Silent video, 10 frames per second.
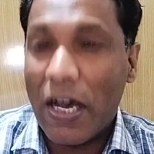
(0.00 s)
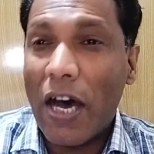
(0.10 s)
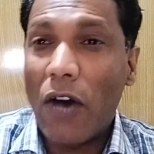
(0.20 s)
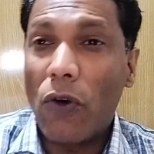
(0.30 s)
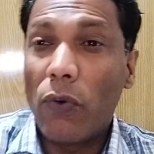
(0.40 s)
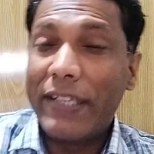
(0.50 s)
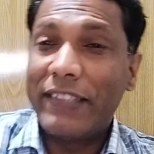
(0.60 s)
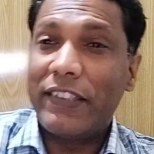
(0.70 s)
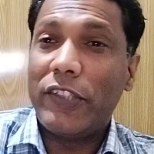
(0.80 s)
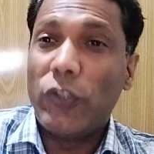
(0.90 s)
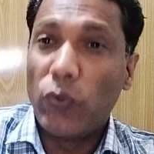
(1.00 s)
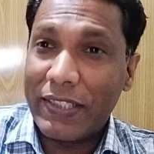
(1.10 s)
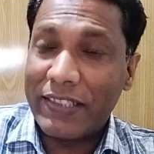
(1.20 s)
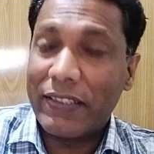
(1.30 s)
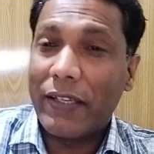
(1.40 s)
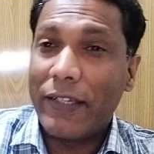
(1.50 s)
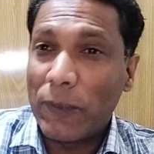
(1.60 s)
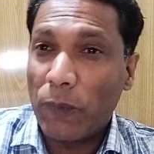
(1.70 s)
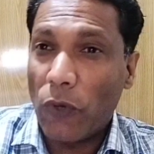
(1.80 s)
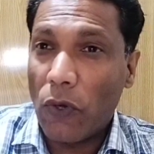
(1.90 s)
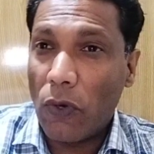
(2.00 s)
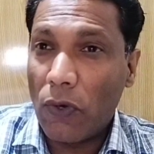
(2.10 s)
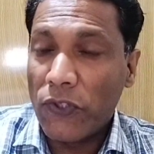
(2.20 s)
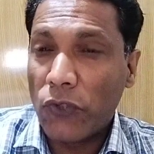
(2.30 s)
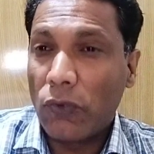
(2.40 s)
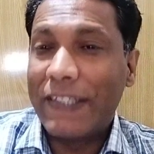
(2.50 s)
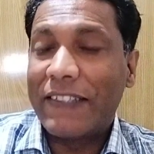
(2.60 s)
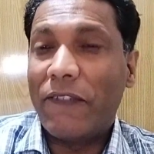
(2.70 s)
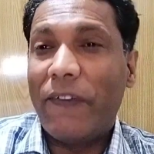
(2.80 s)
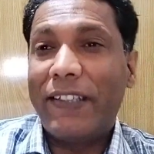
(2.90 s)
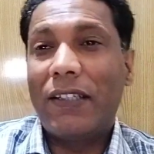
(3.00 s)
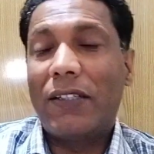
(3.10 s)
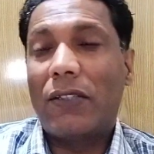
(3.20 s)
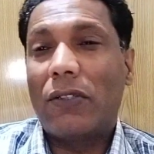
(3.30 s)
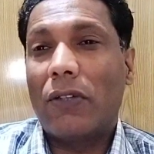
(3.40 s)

How is U S response to this visit